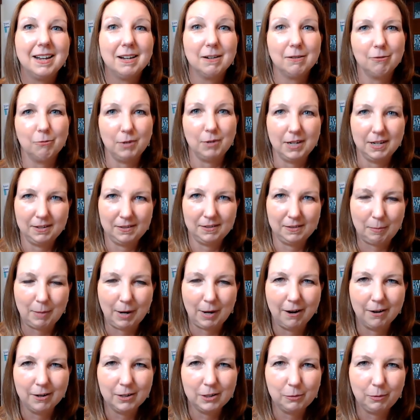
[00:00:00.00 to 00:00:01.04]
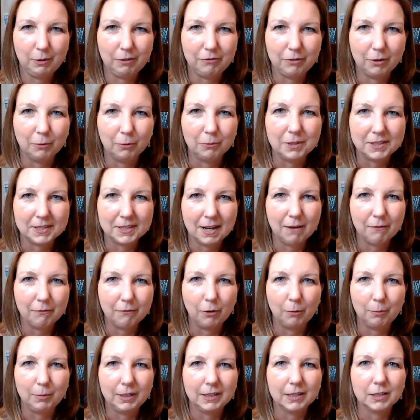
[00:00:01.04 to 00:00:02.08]
we as the parents, we feel
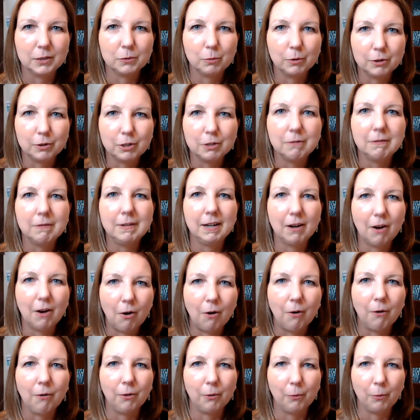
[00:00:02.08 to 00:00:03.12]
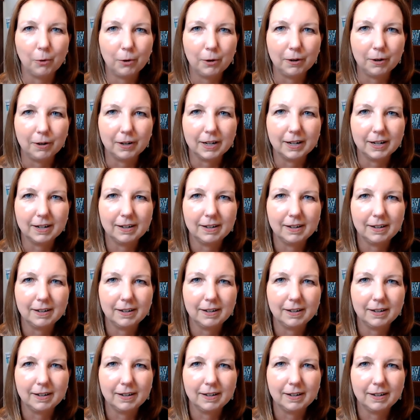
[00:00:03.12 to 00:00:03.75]
resentful because we're doing all the work.